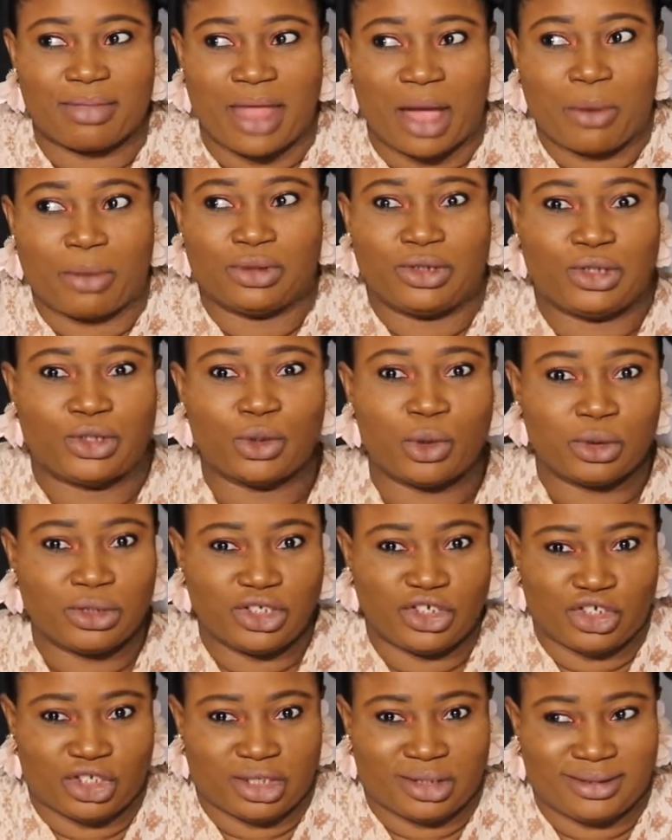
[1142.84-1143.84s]
I was so
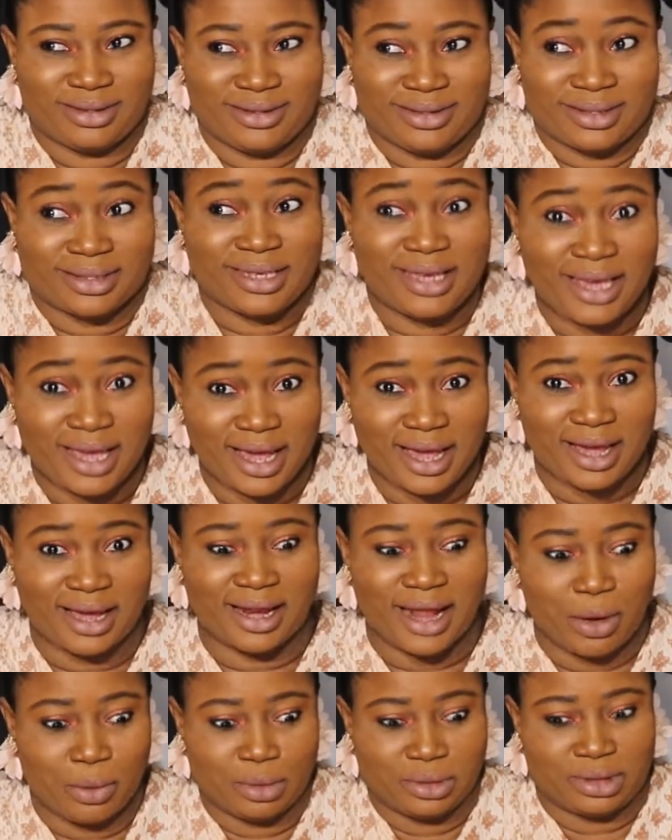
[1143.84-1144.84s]
scared.
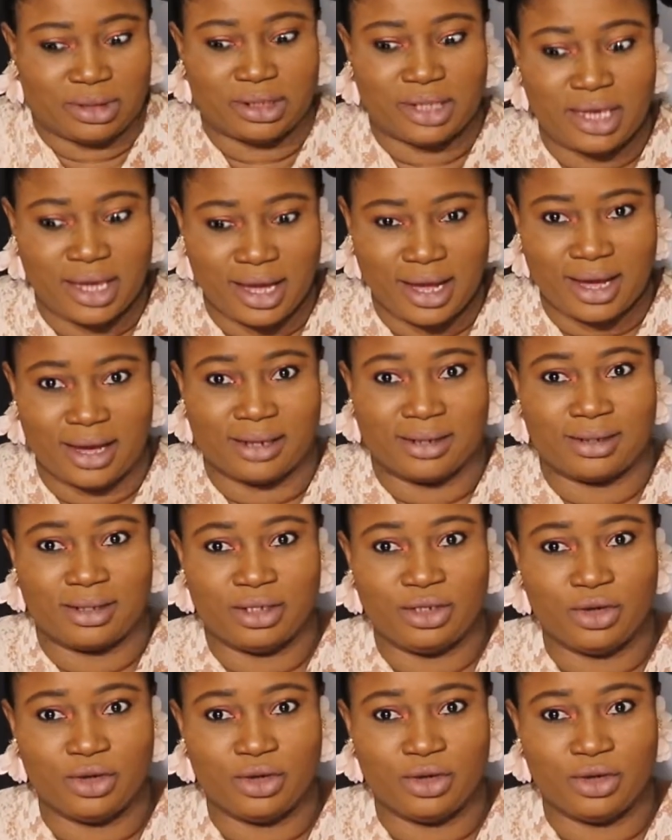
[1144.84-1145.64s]
I was scared, you